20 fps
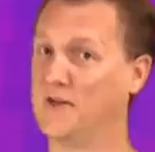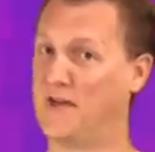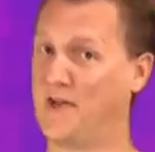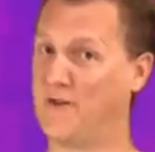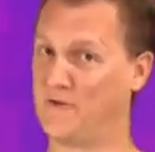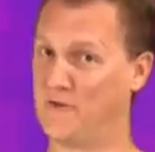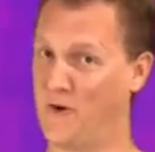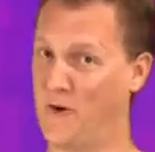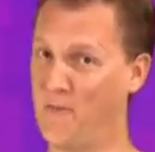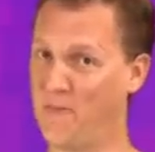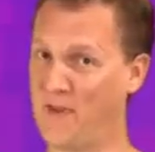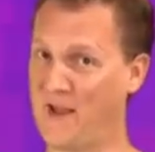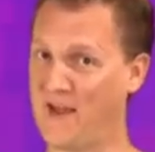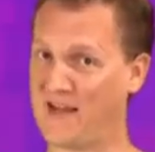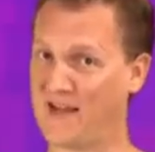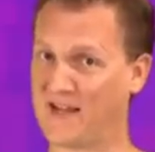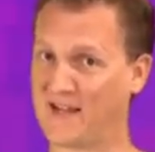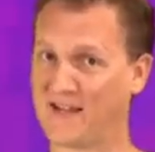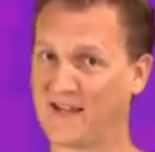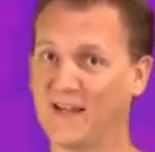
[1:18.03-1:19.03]
Now don't
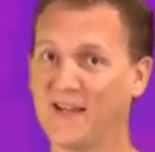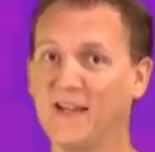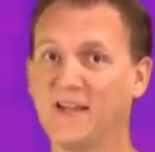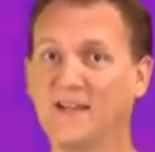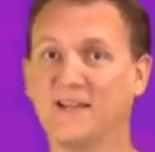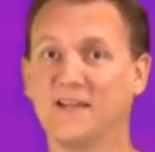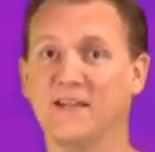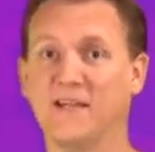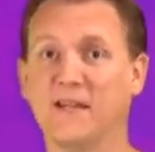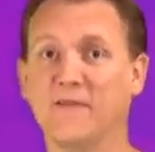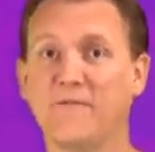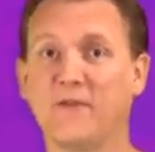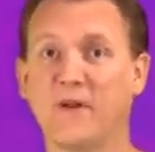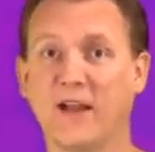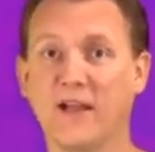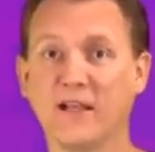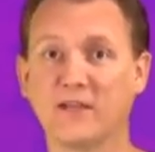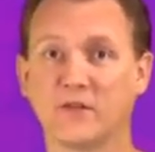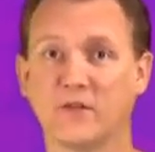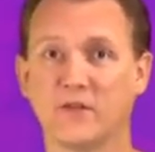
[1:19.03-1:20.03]
panic. The different
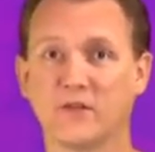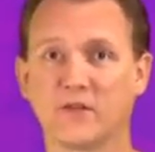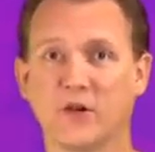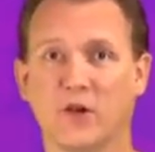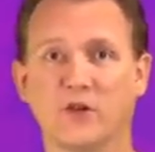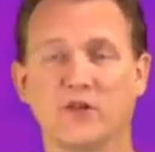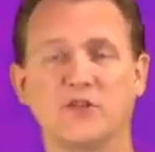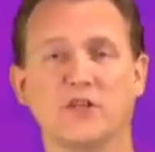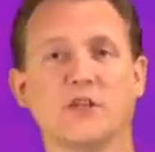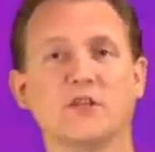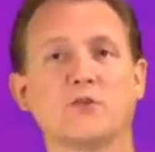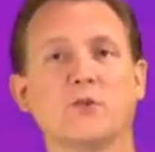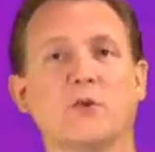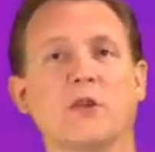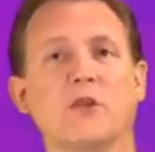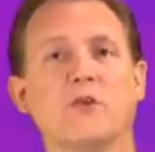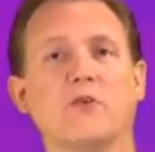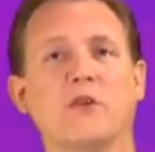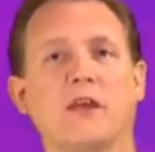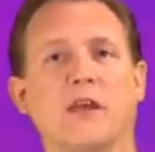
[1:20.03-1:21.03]
answers are just what
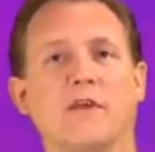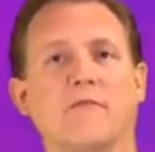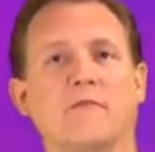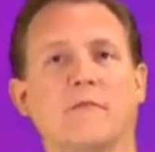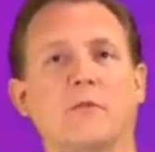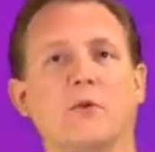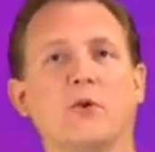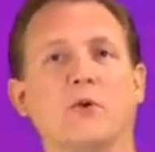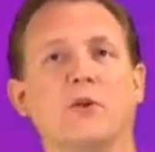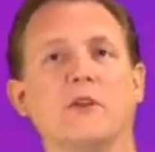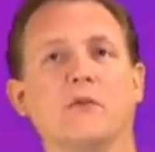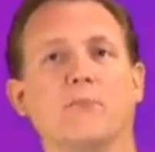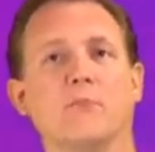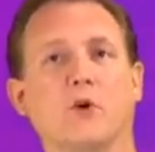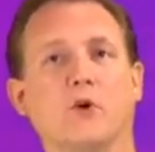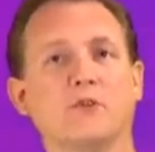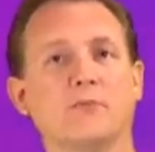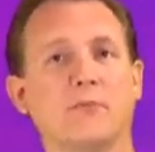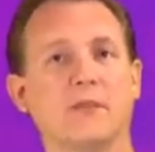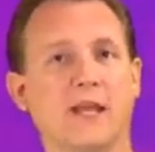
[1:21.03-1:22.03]
you get from doing the
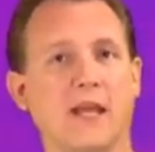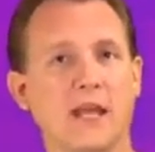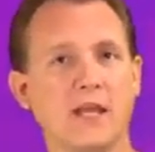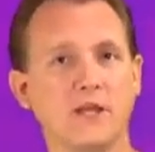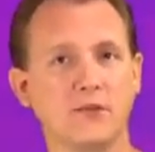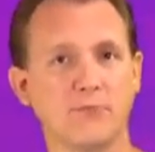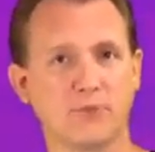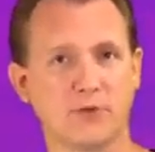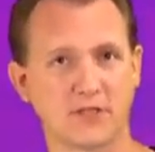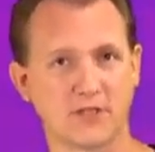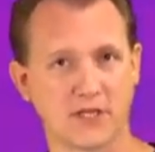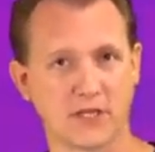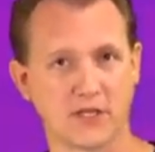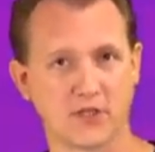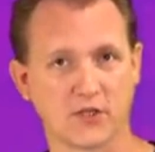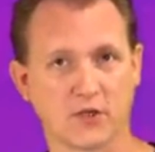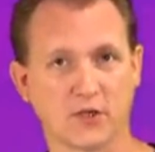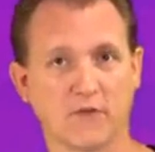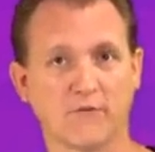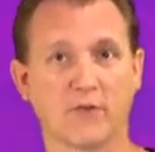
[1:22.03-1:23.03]
multiplication
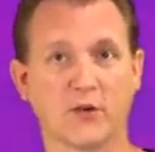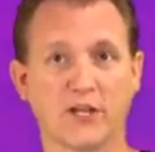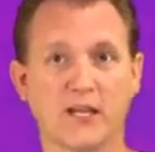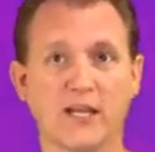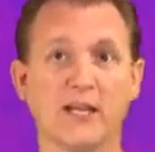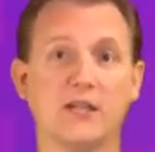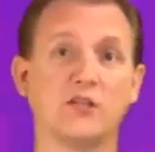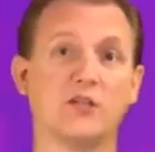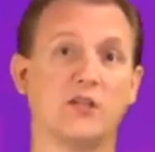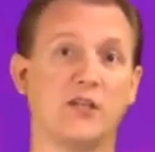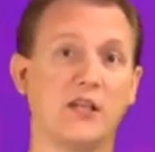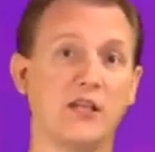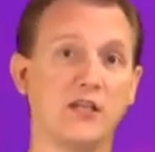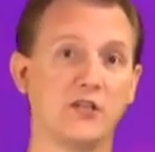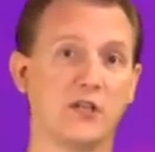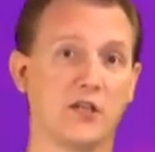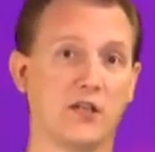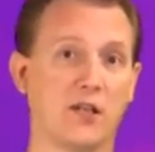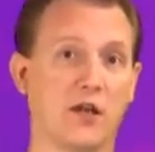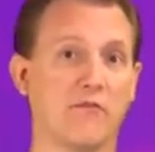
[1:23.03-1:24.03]
procedure for each
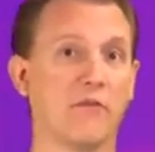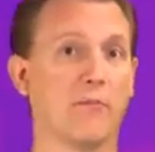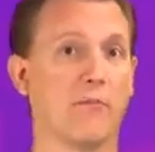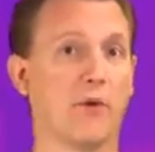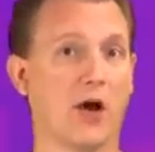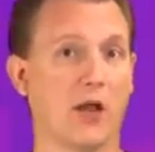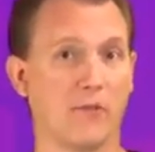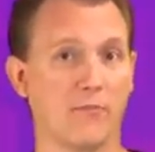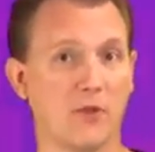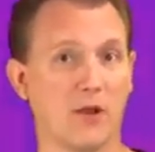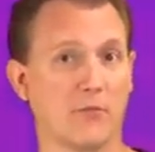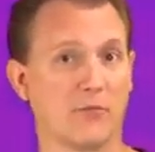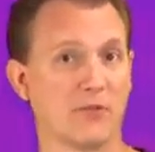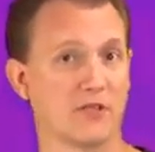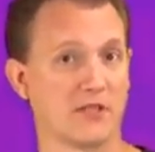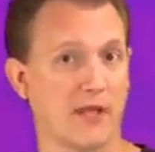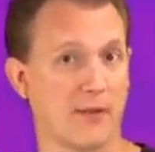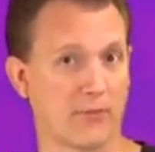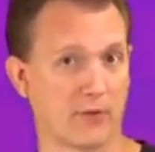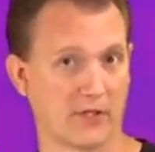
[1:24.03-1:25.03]
digit of the bottom number
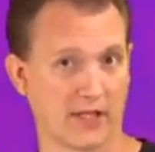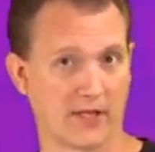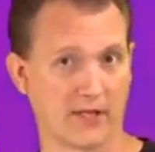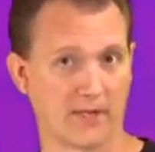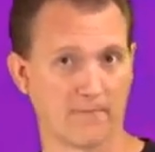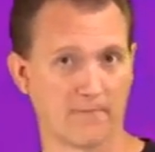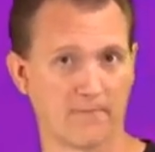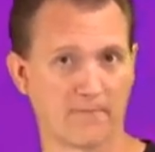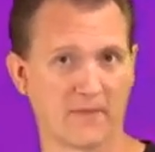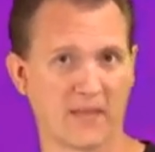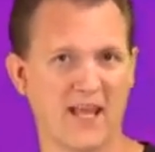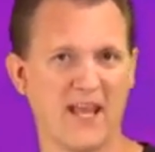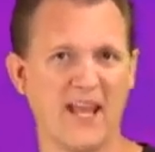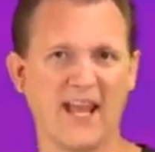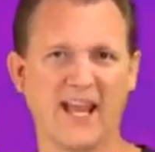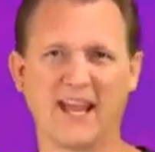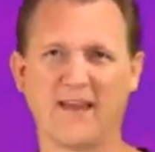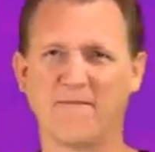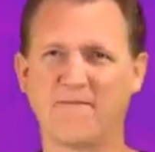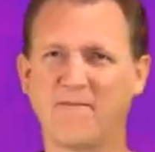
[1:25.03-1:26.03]
separately.
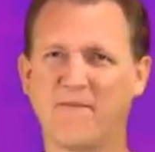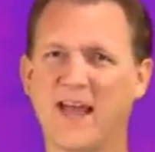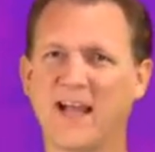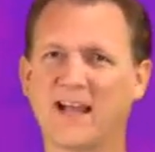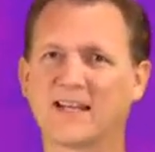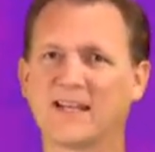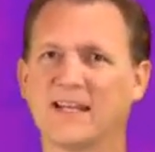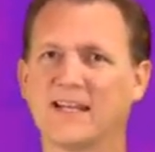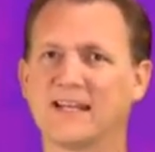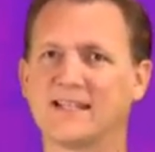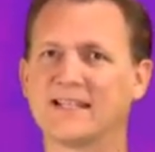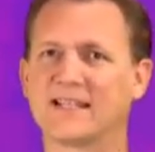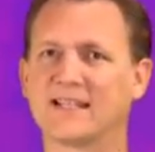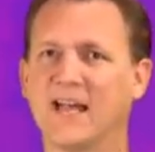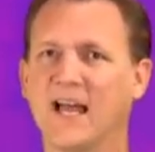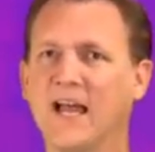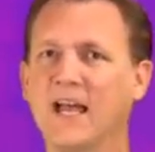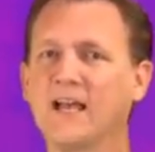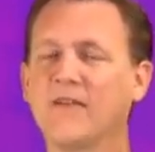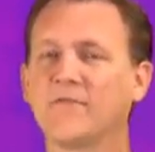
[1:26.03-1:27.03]
In fact, it's
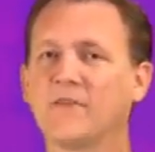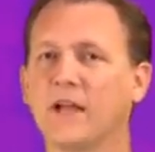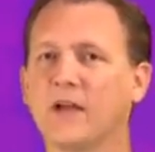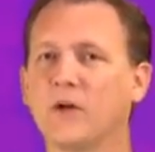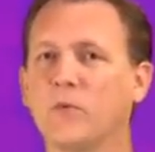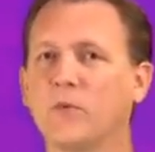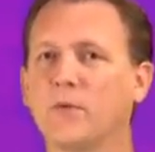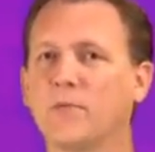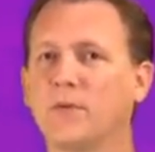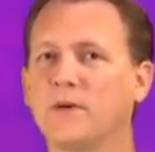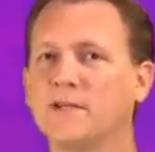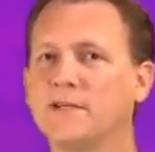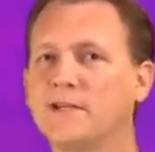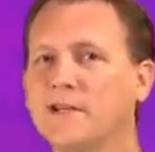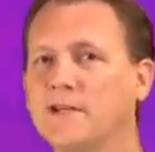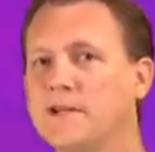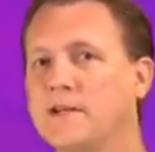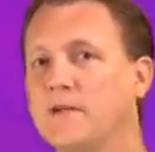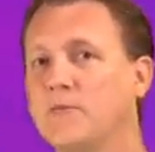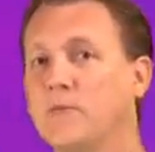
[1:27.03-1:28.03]
kind of like we're
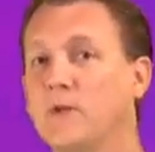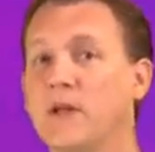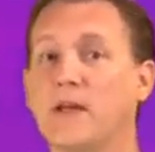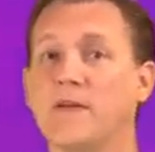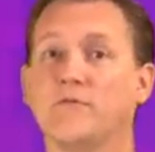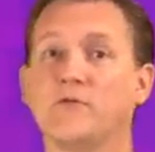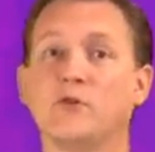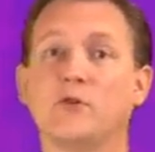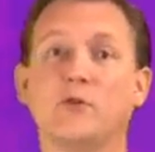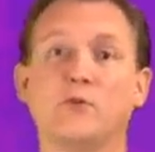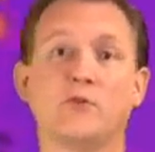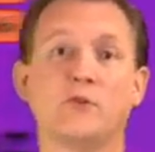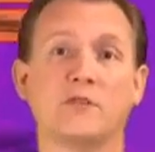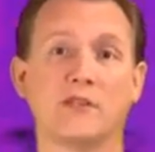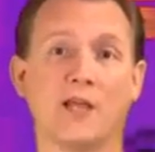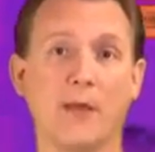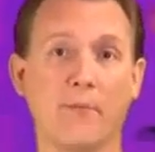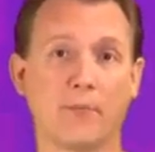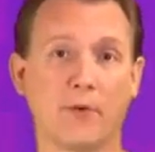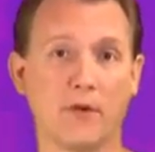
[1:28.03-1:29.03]
pretending we have two
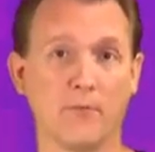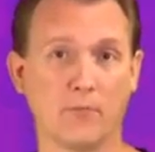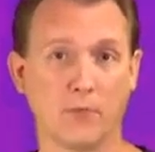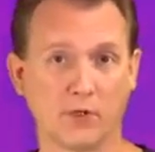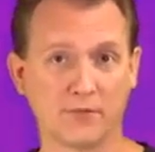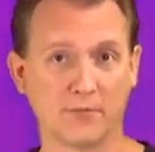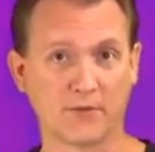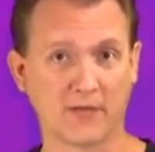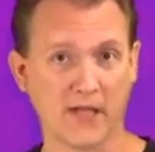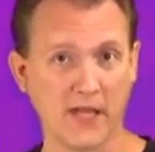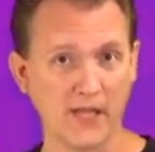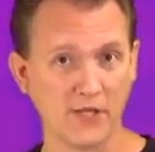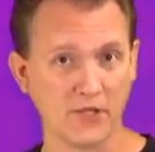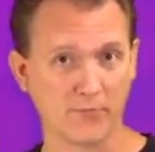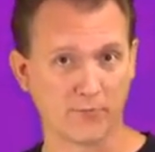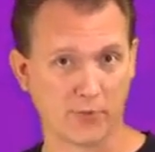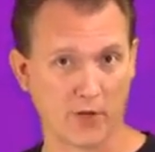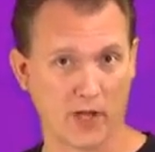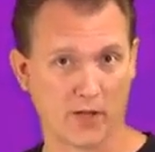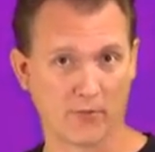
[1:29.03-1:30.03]
separate
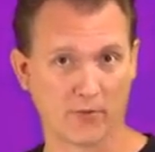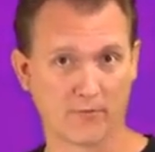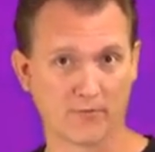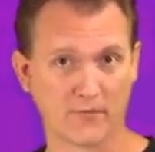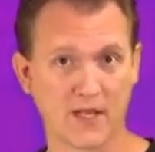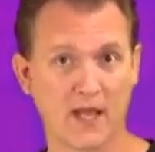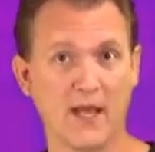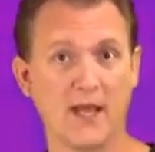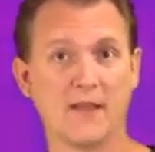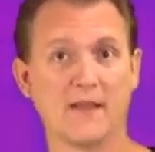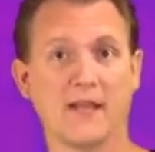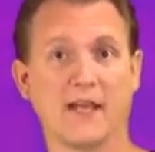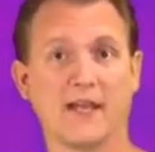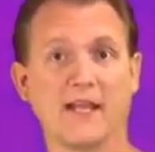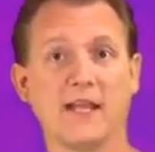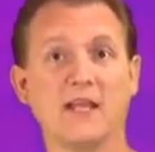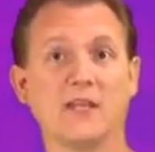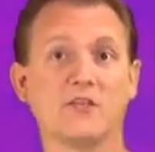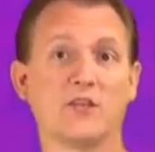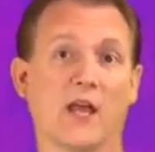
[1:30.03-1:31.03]
multiplication problems that
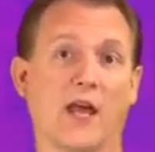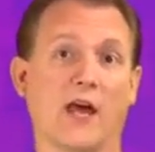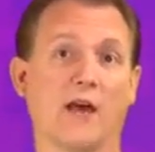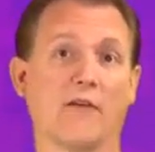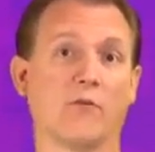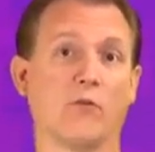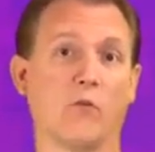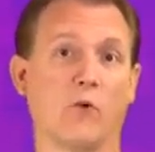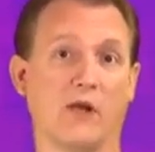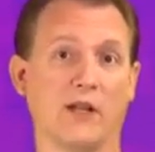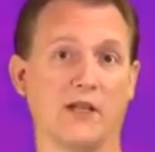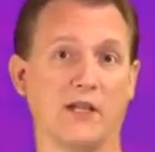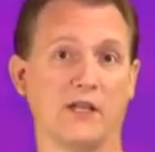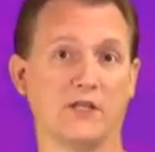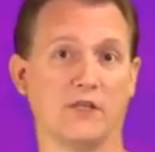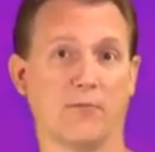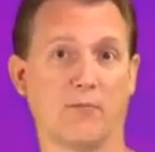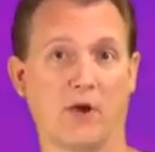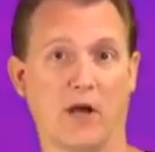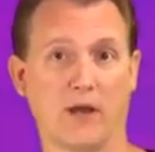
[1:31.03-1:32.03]
each have a
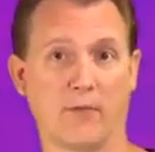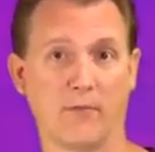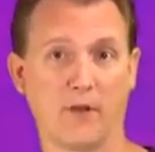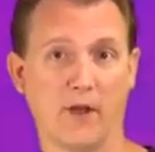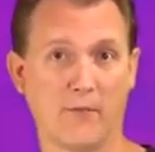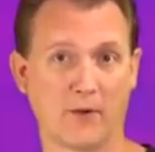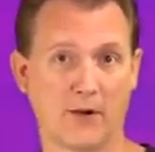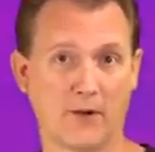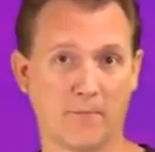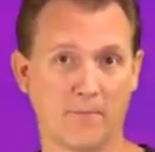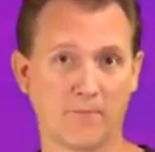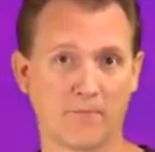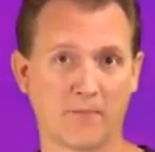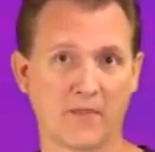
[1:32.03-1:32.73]
one-digit bottom number.